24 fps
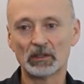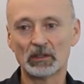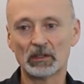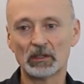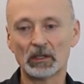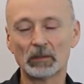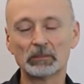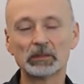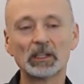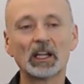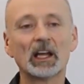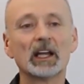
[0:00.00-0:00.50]
are
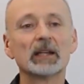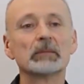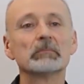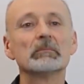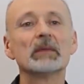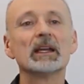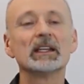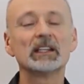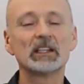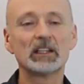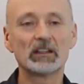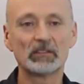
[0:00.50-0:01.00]
applying
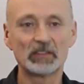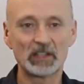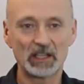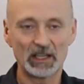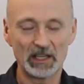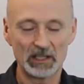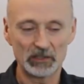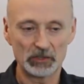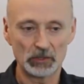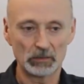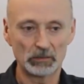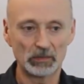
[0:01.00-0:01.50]
many of the
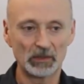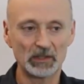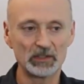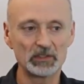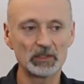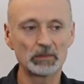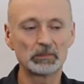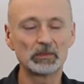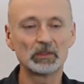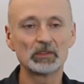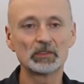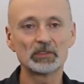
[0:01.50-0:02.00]
Agile
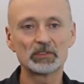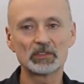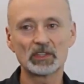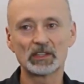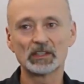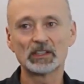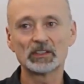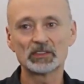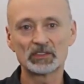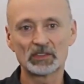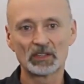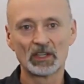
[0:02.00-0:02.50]
principles
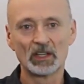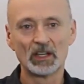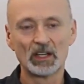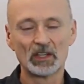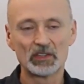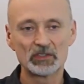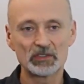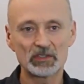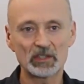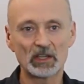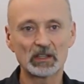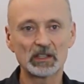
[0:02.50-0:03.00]
and it's
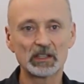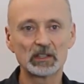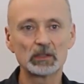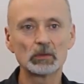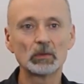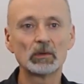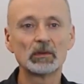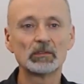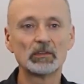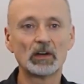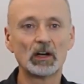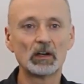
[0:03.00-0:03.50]
starting
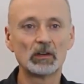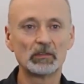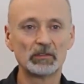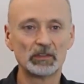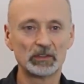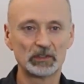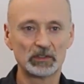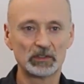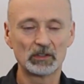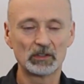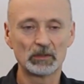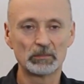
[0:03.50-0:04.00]
to evolve
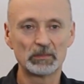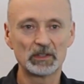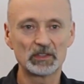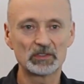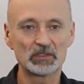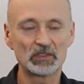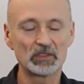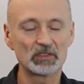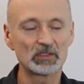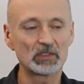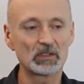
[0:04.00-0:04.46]
the business.